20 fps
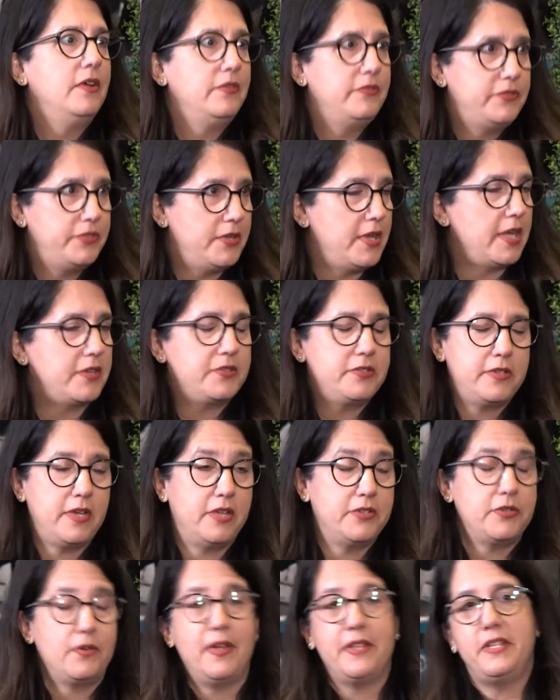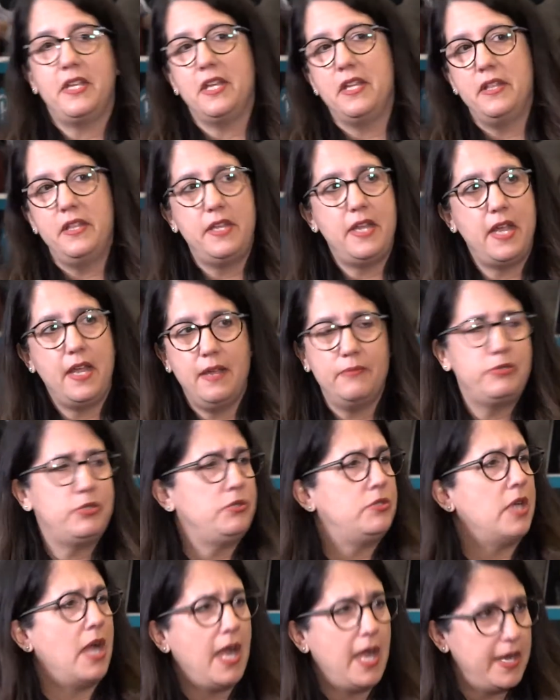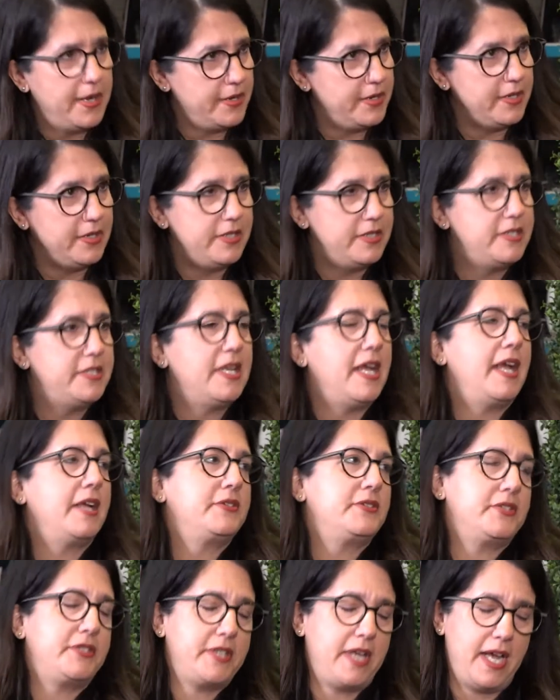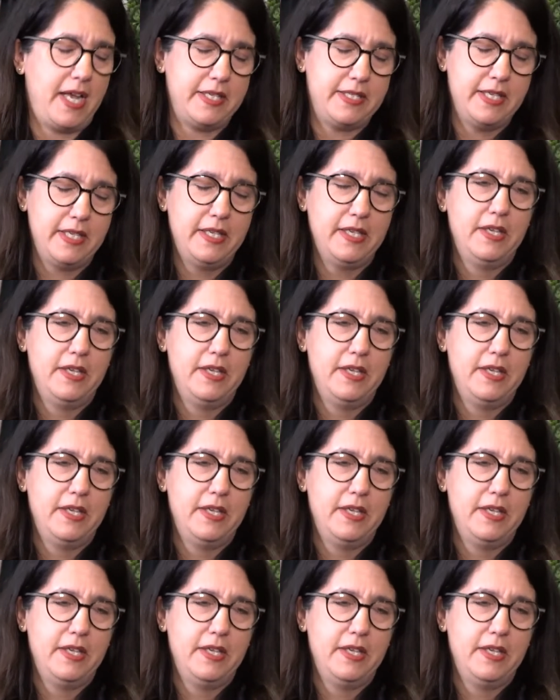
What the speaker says: to exercise, or at the end of the day, I'm too tired to exercise.